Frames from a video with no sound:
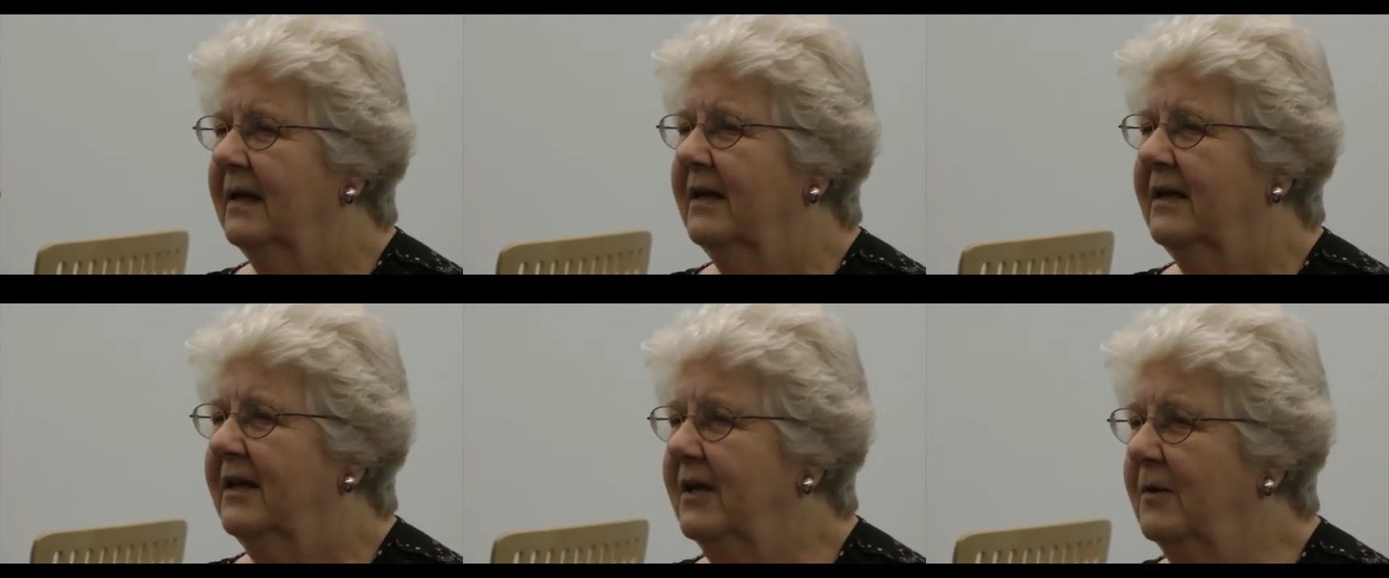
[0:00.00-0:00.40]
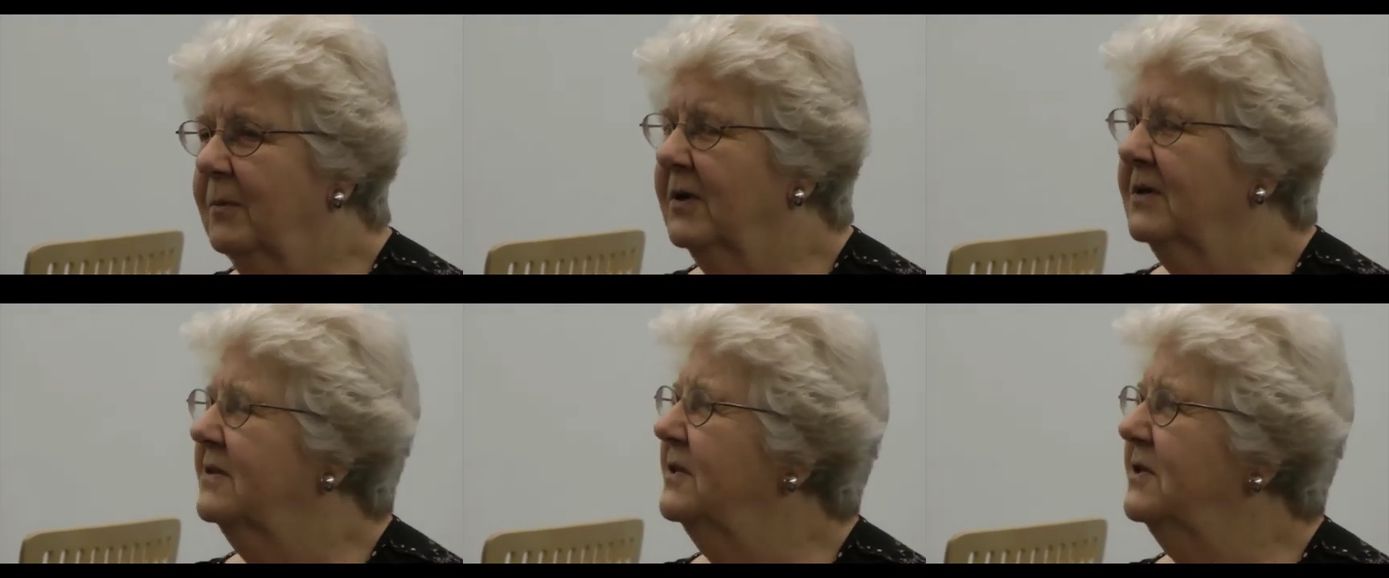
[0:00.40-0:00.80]
he
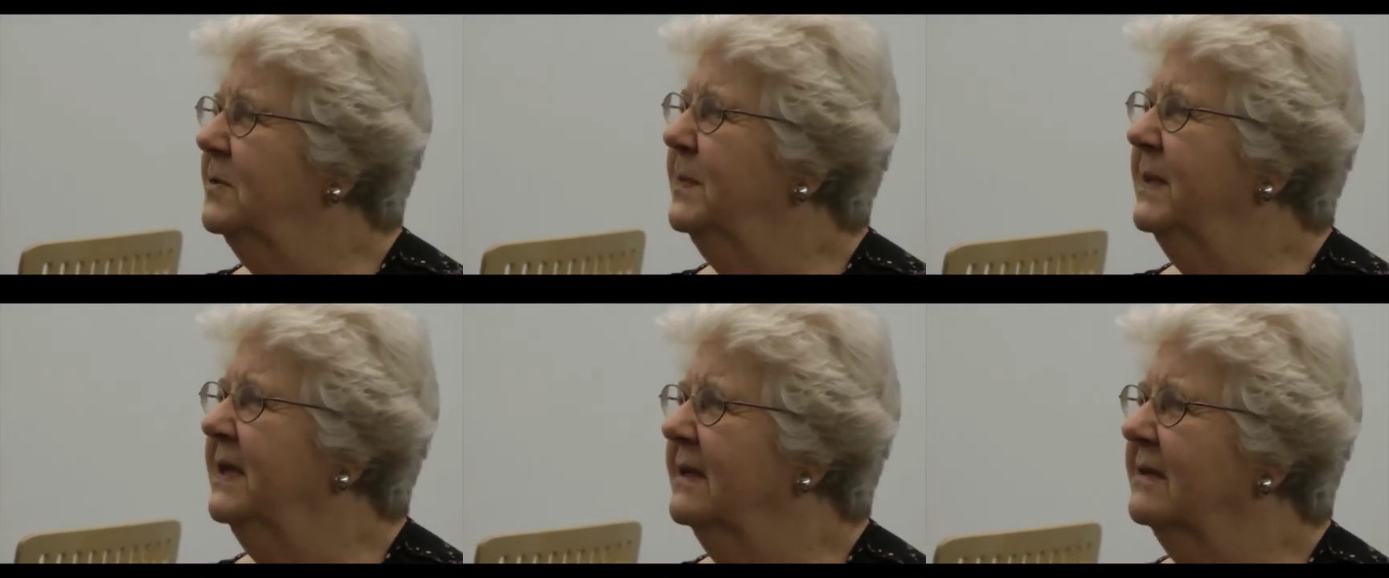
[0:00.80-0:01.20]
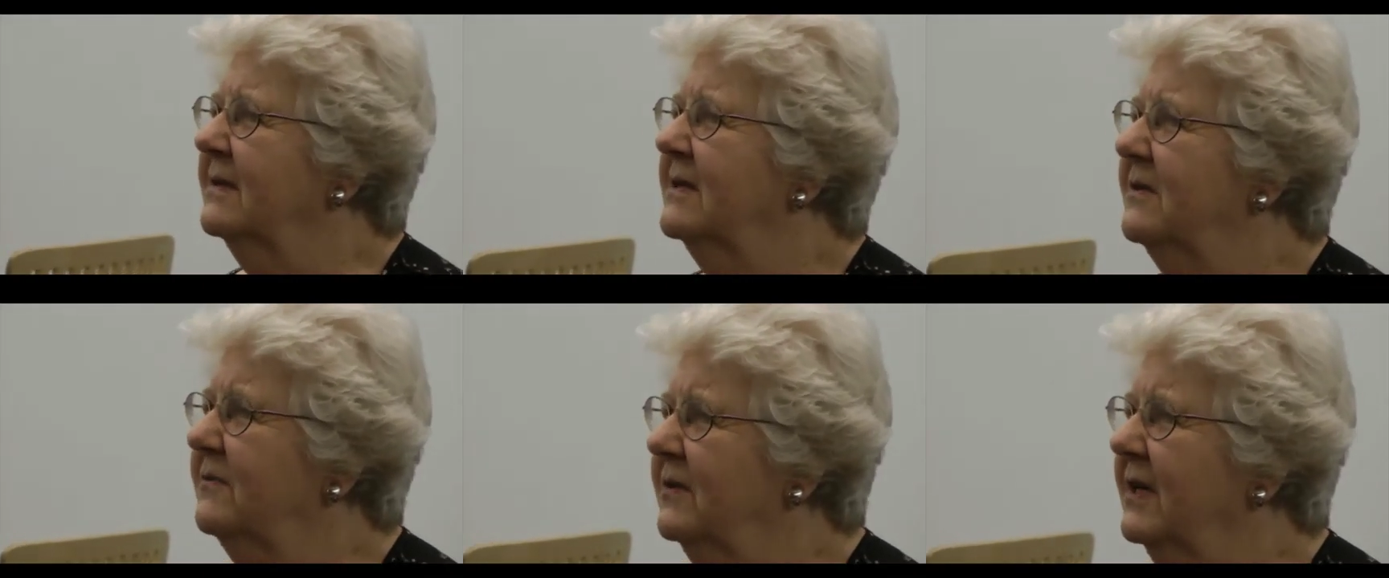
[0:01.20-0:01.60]
wanted to build a
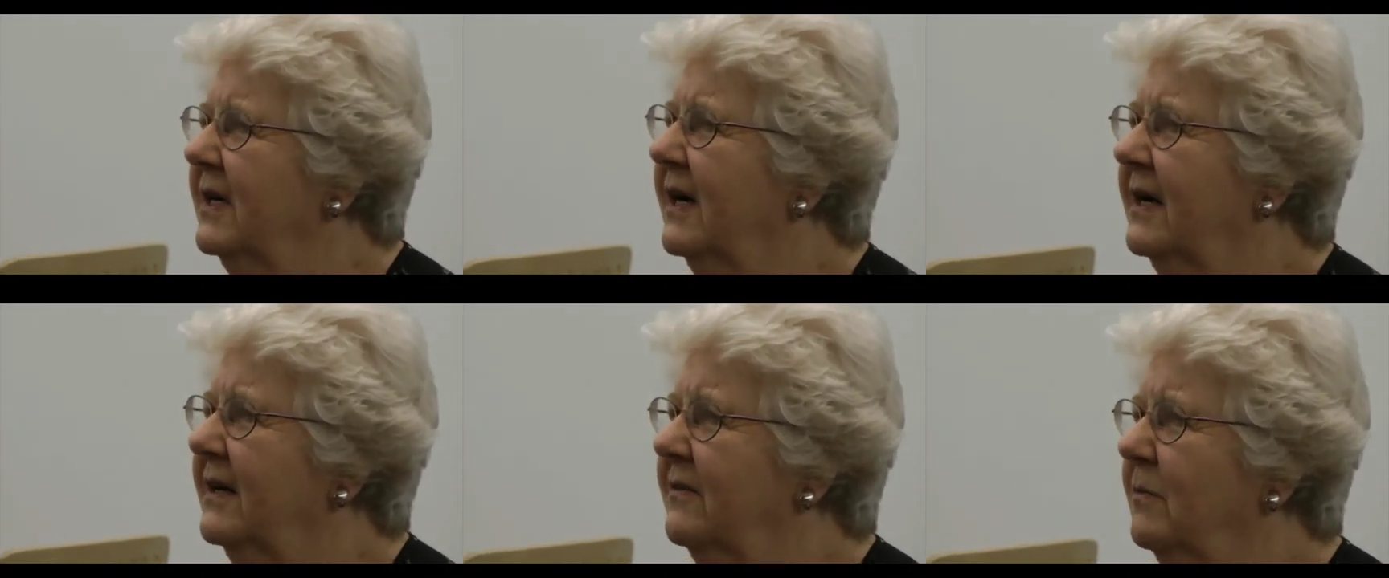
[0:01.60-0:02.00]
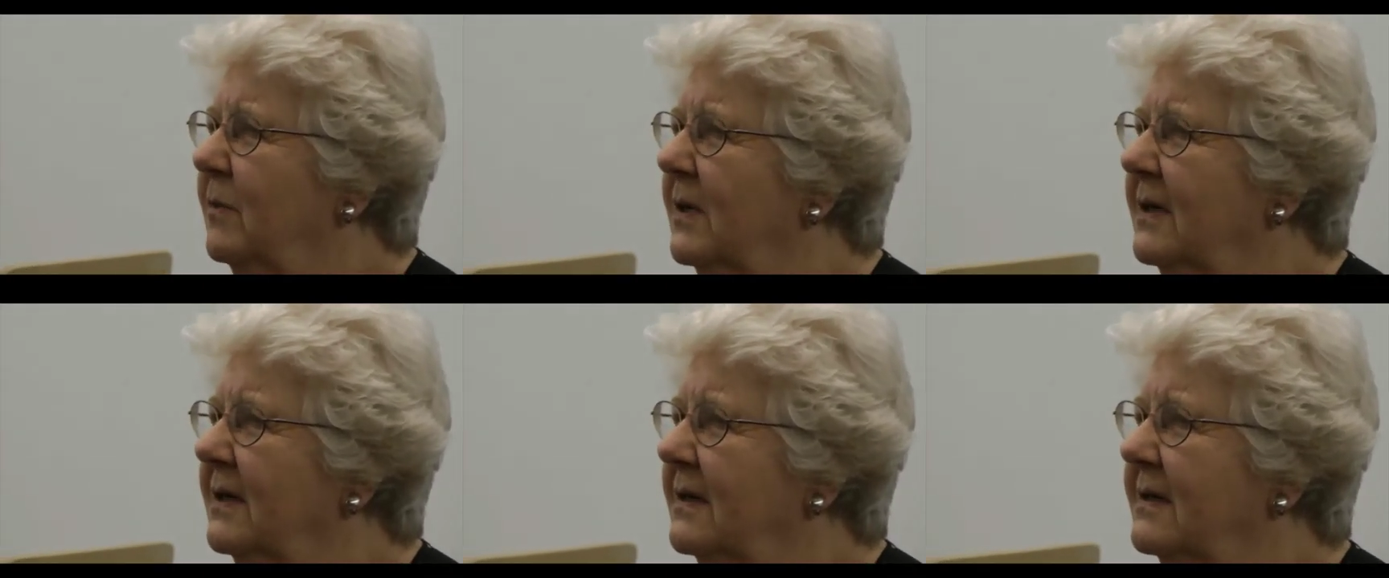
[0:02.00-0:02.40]
different kind of
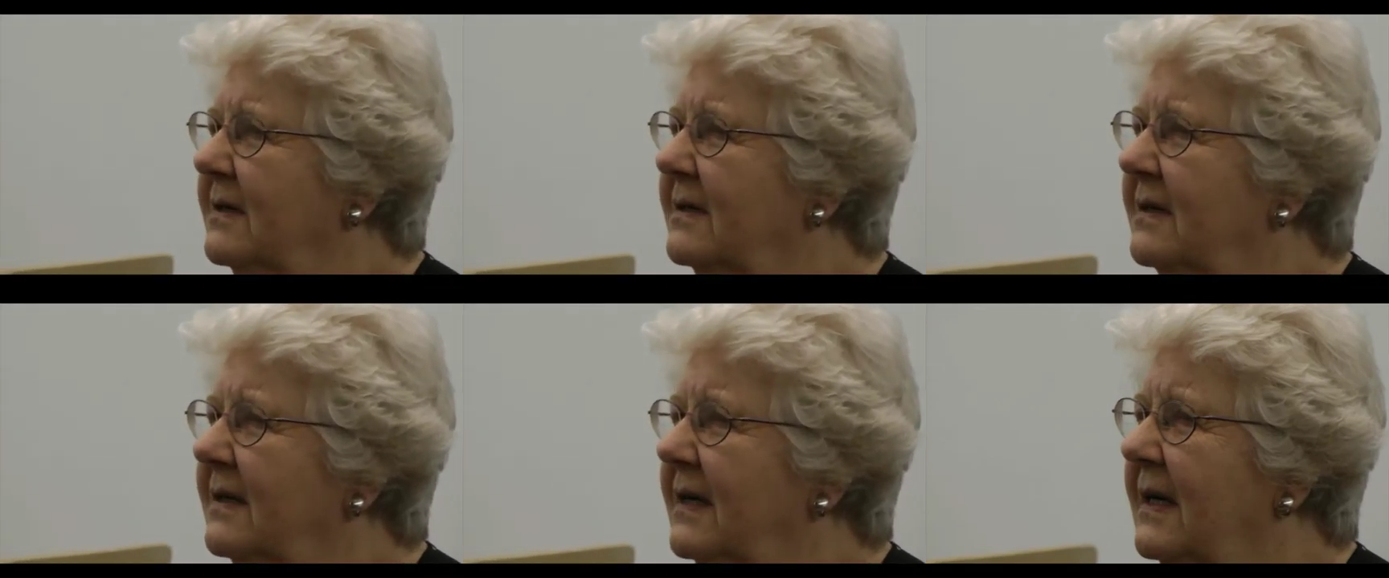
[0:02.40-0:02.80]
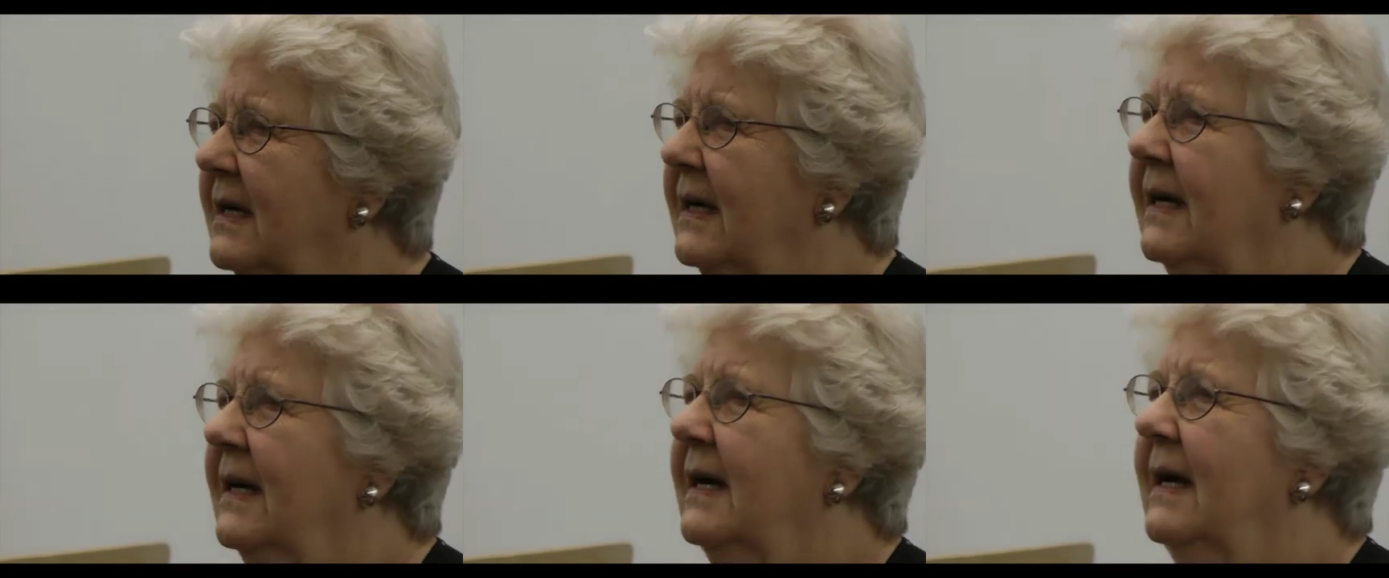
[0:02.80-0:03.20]
world,
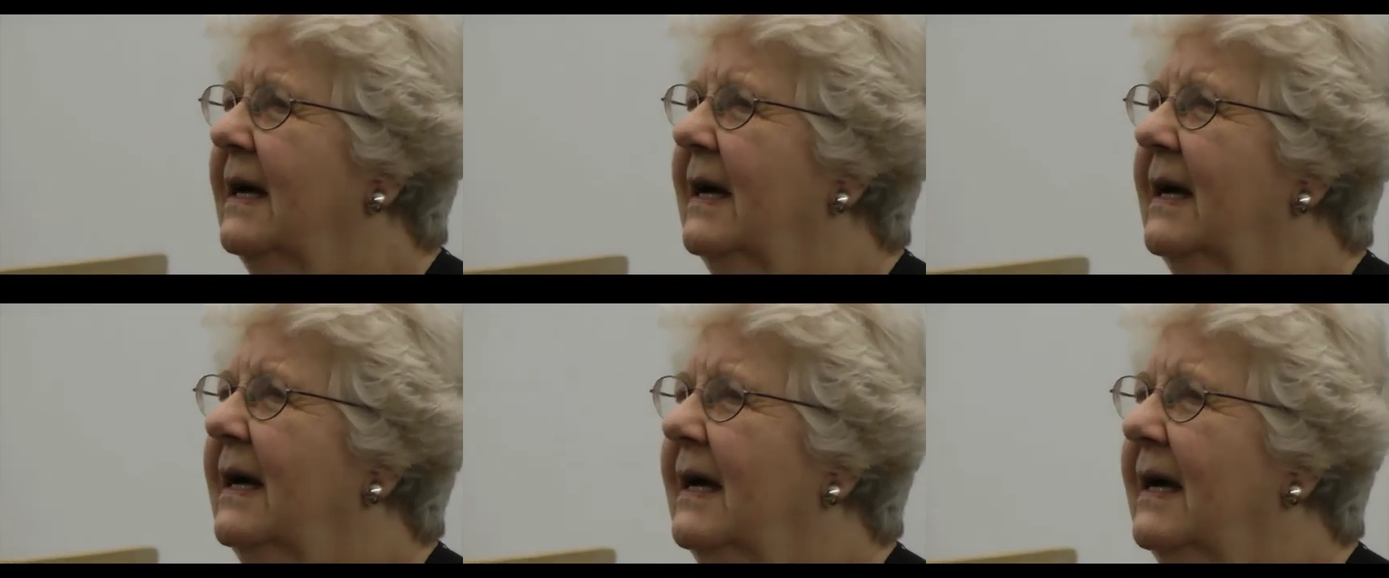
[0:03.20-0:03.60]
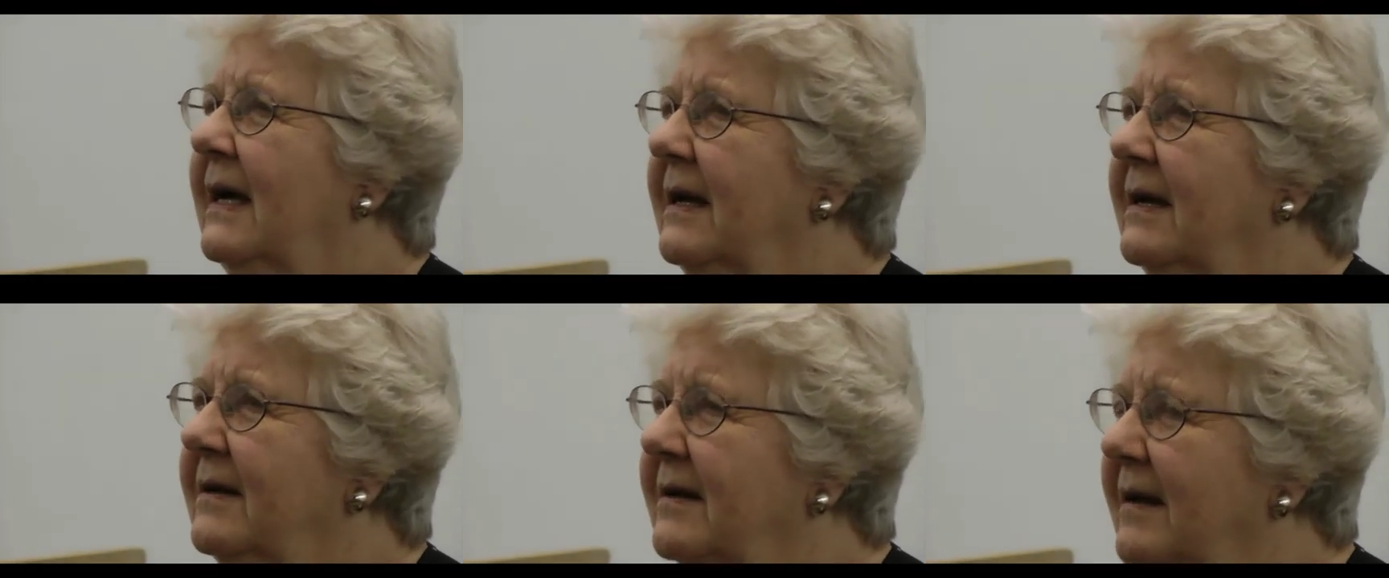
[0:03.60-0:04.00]

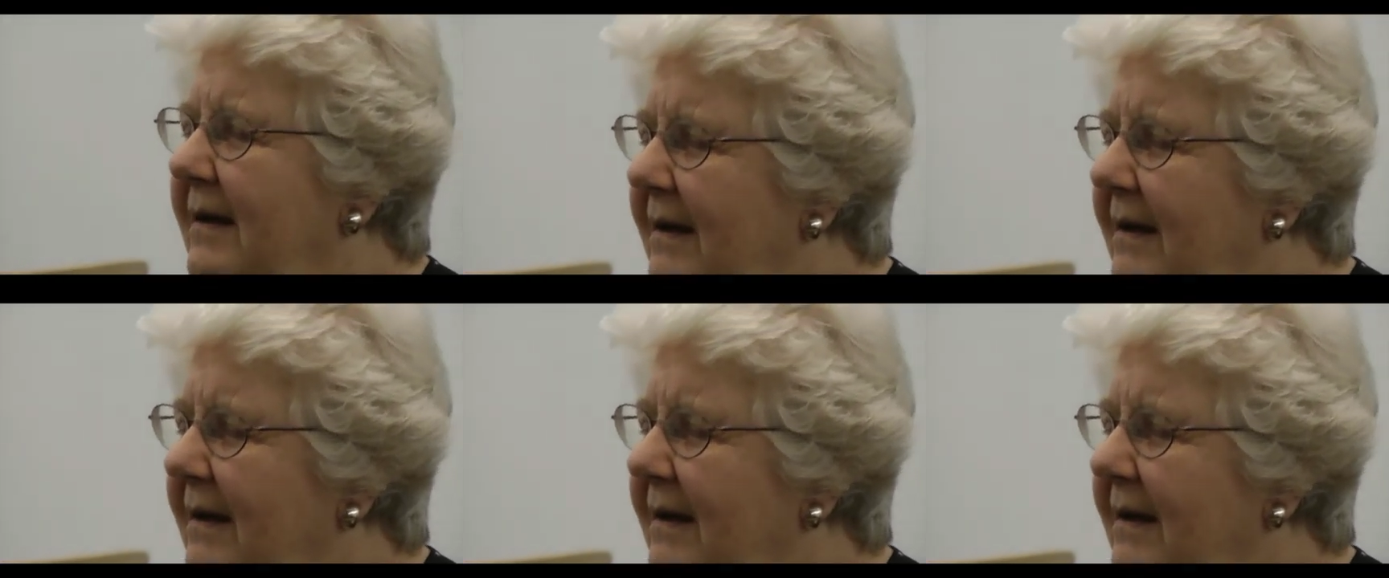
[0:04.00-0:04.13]
and